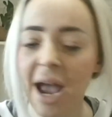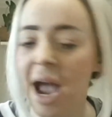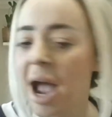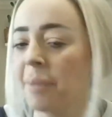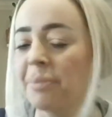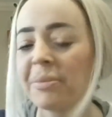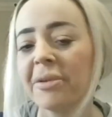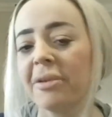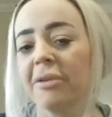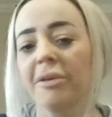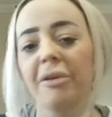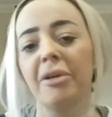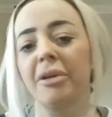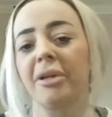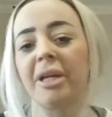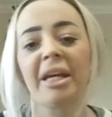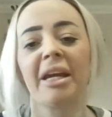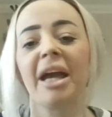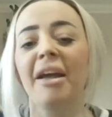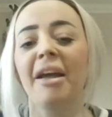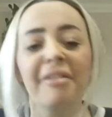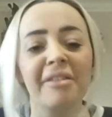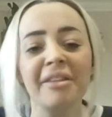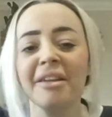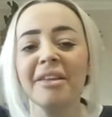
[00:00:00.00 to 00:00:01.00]
absolutely.
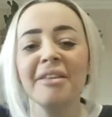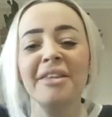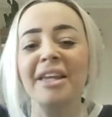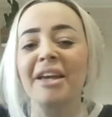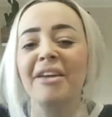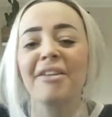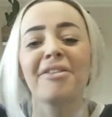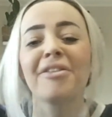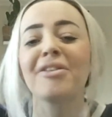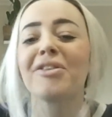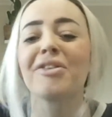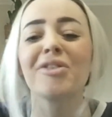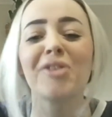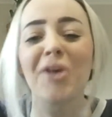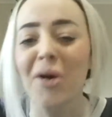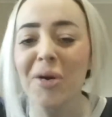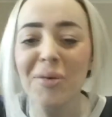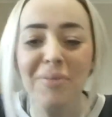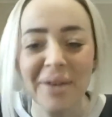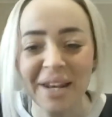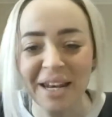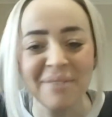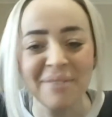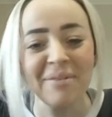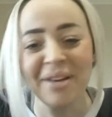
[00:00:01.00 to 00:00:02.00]
There's so
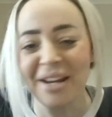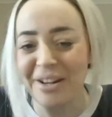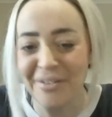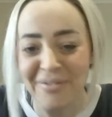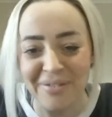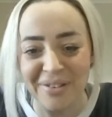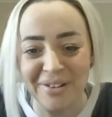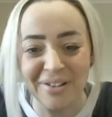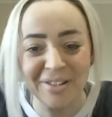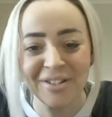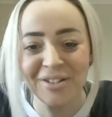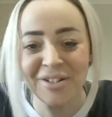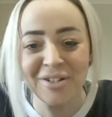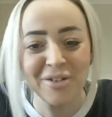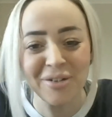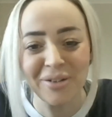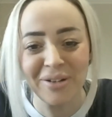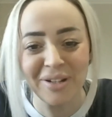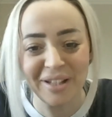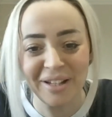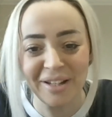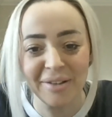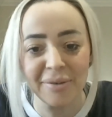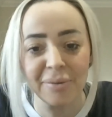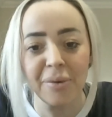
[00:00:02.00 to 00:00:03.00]
many benefits to doing
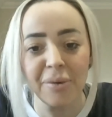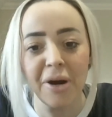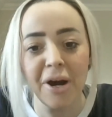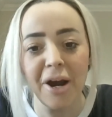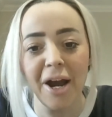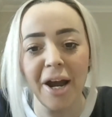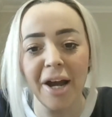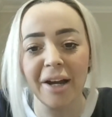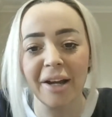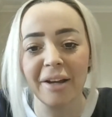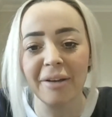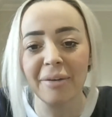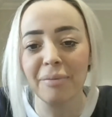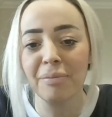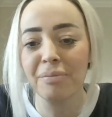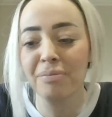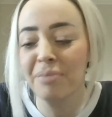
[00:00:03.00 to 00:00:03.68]
this work.